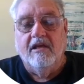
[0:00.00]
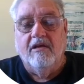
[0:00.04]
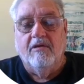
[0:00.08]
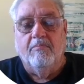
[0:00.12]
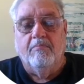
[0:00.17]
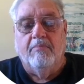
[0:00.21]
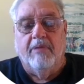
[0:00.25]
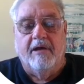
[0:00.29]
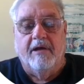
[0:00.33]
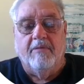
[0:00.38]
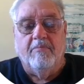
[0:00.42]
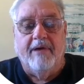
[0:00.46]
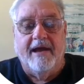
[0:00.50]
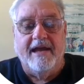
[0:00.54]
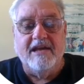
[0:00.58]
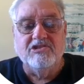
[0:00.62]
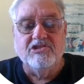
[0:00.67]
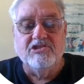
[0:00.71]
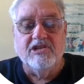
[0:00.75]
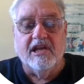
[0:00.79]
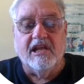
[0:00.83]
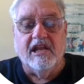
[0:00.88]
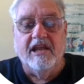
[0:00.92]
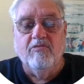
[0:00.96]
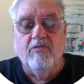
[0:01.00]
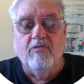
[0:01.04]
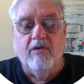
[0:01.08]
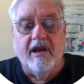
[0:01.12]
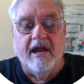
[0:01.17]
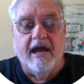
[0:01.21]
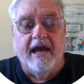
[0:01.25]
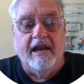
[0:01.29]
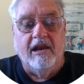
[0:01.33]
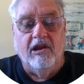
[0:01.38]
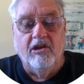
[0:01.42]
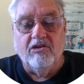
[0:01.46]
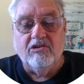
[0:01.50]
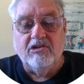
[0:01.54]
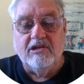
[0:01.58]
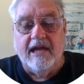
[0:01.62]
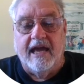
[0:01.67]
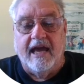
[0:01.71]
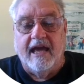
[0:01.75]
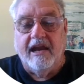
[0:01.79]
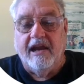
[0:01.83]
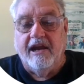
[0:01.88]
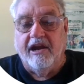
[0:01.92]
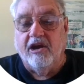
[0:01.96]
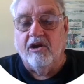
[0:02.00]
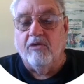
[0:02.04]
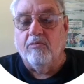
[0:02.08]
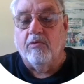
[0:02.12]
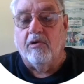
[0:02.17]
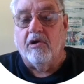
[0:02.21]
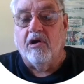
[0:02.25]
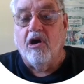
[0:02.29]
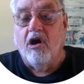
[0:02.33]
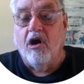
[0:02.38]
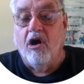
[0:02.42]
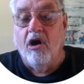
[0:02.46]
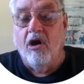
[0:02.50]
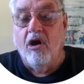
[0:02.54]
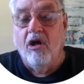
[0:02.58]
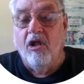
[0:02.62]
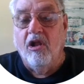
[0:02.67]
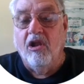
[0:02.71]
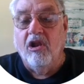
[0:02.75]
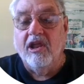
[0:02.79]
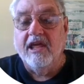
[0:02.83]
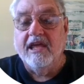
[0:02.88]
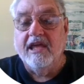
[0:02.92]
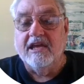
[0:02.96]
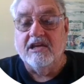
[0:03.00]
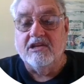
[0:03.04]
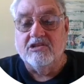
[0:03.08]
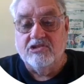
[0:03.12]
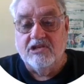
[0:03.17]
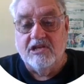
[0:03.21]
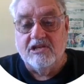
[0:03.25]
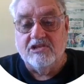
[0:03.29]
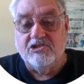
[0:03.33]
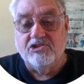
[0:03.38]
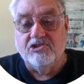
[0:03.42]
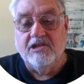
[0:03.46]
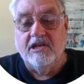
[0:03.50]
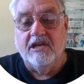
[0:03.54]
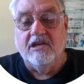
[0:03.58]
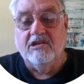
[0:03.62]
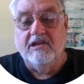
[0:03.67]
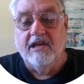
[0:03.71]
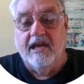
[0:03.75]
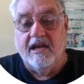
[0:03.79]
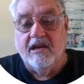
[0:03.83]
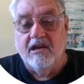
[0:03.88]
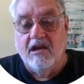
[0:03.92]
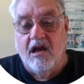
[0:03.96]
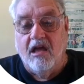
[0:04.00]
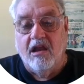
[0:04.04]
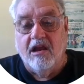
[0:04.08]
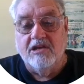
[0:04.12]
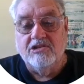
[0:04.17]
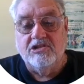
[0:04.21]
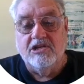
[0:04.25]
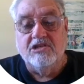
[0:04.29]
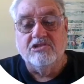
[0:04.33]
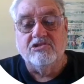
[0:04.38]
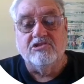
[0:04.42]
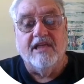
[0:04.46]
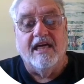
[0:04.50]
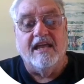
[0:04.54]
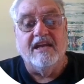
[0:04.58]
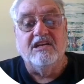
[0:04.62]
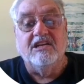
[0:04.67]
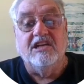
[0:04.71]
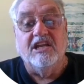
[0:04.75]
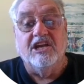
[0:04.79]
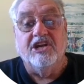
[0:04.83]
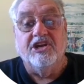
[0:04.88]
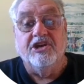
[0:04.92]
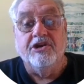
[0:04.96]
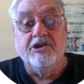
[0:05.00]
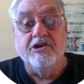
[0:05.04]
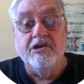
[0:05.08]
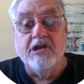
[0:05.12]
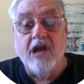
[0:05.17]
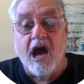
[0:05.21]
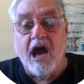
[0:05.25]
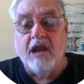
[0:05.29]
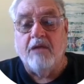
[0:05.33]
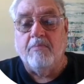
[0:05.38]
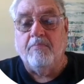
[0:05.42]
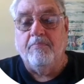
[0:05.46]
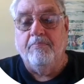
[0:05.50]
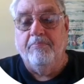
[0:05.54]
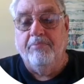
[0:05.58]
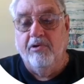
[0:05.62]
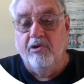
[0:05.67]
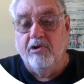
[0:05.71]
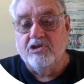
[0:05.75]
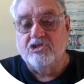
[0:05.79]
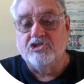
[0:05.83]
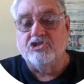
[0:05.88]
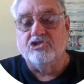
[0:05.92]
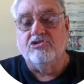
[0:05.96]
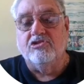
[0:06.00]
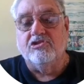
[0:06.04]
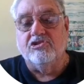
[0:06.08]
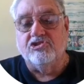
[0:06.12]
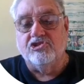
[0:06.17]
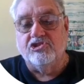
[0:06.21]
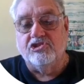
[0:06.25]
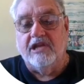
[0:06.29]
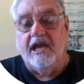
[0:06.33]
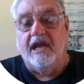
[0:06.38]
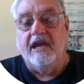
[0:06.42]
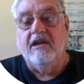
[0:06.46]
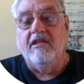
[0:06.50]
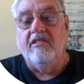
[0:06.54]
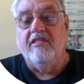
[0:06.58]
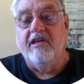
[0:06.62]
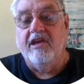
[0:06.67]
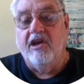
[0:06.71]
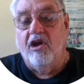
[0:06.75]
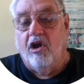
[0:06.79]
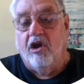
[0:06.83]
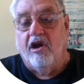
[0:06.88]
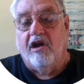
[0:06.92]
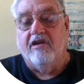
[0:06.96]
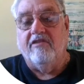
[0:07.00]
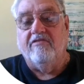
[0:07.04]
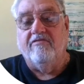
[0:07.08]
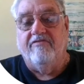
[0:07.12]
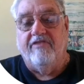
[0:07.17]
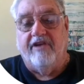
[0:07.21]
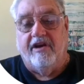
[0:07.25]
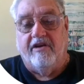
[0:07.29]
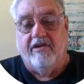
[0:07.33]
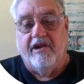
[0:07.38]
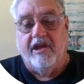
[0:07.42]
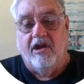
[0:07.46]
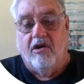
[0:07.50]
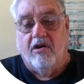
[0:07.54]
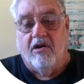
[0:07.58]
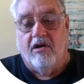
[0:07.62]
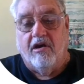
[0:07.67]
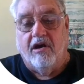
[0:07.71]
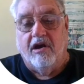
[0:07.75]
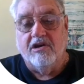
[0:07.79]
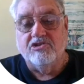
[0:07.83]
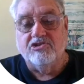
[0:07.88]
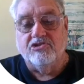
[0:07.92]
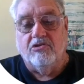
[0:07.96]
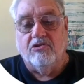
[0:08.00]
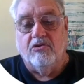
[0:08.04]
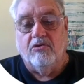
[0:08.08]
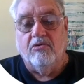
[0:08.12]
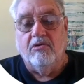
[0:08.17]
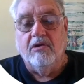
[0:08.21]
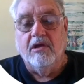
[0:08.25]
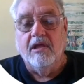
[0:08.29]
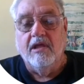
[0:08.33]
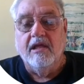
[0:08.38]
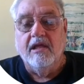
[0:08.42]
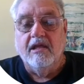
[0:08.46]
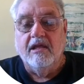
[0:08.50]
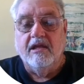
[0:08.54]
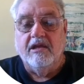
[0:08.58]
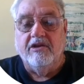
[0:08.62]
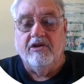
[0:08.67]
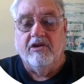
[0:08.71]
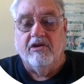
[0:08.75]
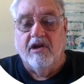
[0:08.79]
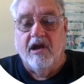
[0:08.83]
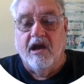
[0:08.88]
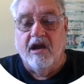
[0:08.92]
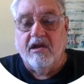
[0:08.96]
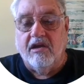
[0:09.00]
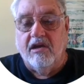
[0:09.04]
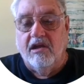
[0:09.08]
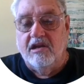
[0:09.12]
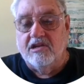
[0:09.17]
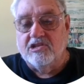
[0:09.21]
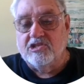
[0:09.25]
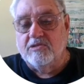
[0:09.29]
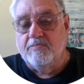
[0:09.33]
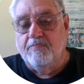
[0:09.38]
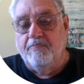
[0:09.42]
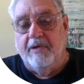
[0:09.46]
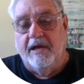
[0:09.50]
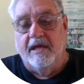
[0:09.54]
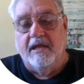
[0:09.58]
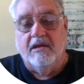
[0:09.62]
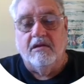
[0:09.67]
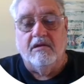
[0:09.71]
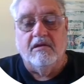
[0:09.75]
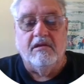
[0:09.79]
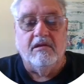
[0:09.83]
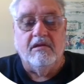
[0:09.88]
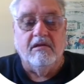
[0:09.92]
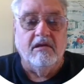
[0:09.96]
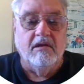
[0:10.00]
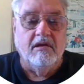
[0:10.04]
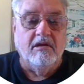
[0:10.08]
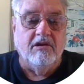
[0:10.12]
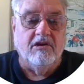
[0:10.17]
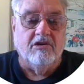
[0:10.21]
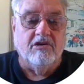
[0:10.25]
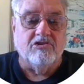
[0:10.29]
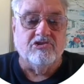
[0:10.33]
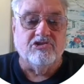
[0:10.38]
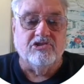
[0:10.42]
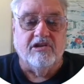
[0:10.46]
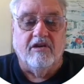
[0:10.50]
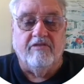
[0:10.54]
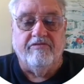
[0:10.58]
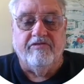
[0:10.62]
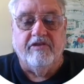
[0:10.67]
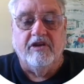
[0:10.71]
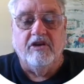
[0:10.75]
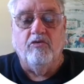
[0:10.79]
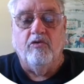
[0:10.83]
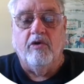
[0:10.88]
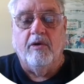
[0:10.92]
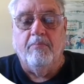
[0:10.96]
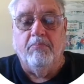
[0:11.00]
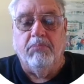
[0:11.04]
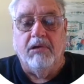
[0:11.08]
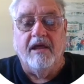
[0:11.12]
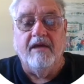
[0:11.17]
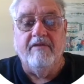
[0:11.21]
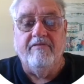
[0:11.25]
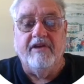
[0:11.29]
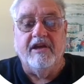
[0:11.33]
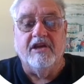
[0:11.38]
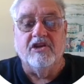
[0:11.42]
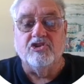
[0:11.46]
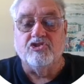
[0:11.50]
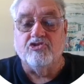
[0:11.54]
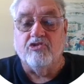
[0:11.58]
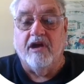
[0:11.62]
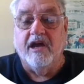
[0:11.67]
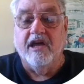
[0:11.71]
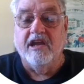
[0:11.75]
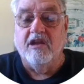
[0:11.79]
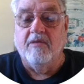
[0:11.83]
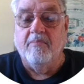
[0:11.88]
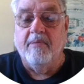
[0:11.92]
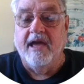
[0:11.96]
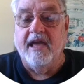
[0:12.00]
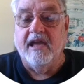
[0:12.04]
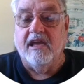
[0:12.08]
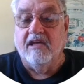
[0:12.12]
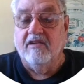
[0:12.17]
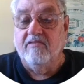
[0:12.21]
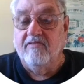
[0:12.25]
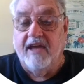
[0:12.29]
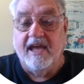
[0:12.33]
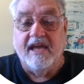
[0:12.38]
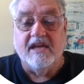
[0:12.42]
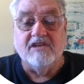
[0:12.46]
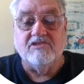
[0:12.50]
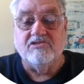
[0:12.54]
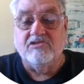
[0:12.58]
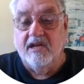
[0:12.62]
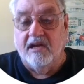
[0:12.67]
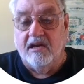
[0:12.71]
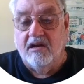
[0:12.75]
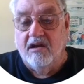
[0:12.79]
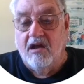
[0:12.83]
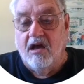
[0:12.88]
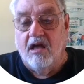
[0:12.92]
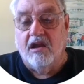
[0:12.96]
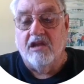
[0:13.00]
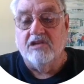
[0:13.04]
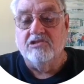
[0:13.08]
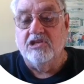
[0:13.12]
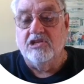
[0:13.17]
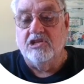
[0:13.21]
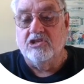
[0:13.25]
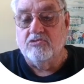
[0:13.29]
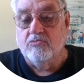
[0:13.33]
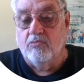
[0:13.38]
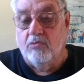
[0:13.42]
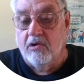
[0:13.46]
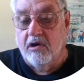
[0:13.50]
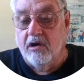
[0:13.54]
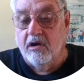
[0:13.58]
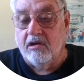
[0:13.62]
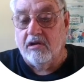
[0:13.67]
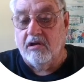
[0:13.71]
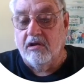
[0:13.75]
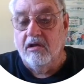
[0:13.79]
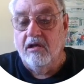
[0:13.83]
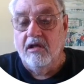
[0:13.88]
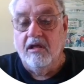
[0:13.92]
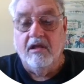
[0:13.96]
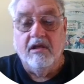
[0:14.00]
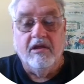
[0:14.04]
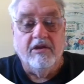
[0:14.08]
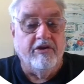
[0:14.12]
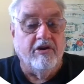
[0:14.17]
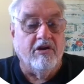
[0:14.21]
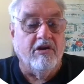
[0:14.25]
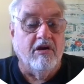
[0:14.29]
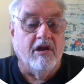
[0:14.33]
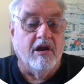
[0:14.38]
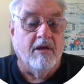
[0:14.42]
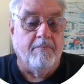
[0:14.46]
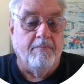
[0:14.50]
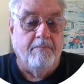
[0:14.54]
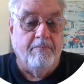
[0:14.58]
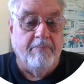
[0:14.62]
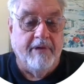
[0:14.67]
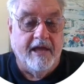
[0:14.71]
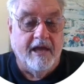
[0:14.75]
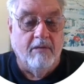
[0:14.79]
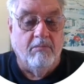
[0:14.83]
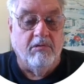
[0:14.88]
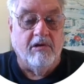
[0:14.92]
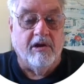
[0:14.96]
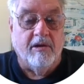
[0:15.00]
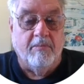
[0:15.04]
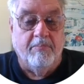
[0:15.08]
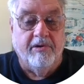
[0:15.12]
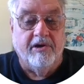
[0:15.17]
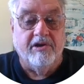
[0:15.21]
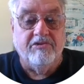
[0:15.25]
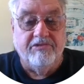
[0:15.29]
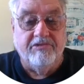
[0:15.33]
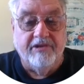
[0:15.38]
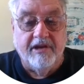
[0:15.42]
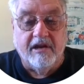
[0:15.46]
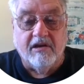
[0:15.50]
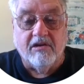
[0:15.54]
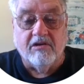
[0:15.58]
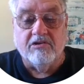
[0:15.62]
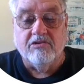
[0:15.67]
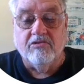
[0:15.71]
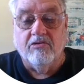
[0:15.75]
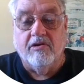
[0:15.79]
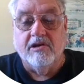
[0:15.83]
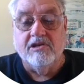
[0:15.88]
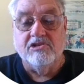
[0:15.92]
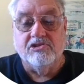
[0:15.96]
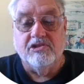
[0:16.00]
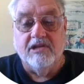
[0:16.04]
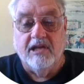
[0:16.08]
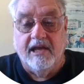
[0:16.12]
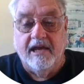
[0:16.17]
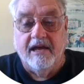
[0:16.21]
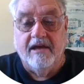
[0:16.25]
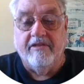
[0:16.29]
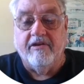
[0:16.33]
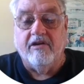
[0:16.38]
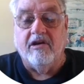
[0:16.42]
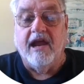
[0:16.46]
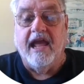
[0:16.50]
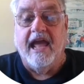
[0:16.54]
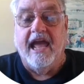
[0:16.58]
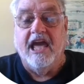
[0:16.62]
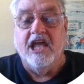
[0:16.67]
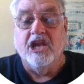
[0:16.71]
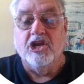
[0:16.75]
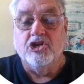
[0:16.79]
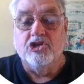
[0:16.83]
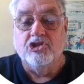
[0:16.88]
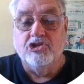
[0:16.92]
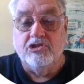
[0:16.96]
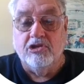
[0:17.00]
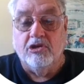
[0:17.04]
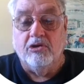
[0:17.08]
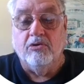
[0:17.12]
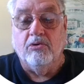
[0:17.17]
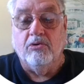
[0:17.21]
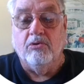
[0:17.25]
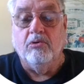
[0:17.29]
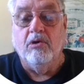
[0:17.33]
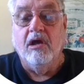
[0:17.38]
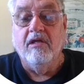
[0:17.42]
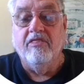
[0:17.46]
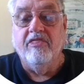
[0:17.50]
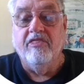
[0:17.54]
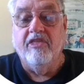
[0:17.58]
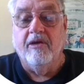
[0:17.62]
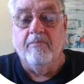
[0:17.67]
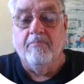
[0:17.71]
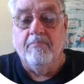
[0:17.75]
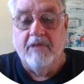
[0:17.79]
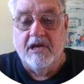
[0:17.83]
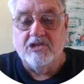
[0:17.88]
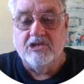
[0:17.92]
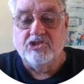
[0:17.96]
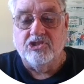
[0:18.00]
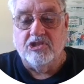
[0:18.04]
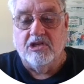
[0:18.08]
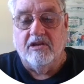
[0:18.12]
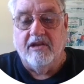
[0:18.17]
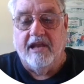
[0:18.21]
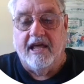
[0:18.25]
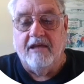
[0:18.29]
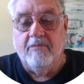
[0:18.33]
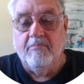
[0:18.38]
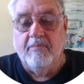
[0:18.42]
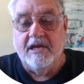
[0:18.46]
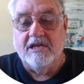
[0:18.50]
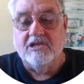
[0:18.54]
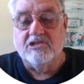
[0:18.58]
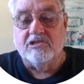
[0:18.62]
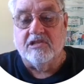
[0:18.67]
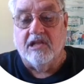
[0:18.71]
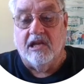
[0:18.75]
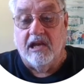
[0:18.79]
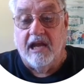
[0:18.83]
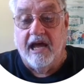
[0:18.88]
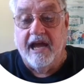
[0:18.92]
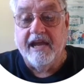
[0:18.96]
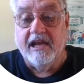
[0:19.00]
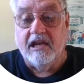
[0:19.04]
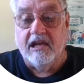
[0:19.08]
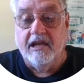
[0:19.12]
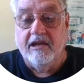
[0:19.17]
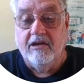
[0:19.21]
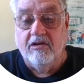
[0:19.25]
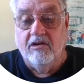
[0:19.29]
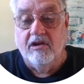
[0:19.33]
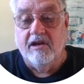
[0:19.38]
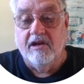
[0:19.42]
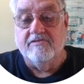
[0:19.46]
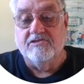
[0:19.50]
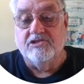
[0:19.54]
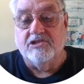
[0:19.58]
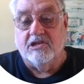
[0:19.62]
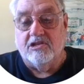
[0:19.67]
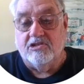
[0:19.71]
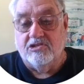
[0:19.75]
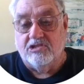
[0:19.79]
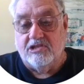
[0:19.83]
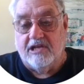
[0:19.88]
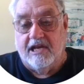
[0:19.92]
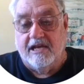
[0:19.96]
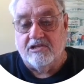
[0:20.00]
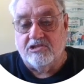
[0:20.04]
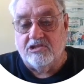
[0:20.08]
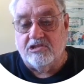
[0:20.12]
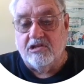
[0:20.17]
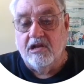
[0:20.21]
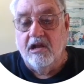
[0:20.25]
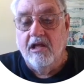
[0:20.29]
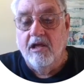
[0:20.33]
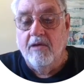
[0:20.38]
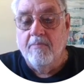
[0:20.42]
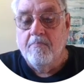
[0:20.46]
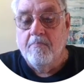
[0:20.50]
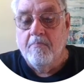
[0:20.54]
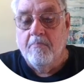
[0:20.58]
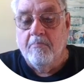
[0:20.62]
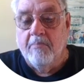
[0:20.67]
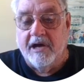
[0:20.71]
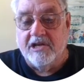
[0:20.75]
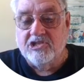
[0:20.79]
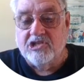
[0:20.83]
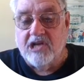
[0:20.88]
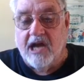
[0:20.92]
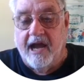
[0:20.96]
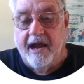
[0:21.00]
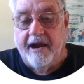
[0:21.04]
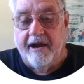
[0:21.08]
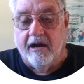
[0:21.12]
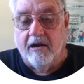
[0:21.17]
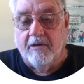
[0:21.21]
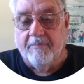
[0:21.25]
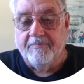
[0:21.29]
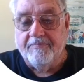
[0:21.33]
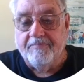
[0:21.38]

But basically what I looked at here were all existing technologies that did not push the state of the art very hard. So you're not going to spend yourself into oblivion trying to make advanced technologies work. You're going to be able to put Tinker Toys together and do the mission. That makes the likelihood of success much higher.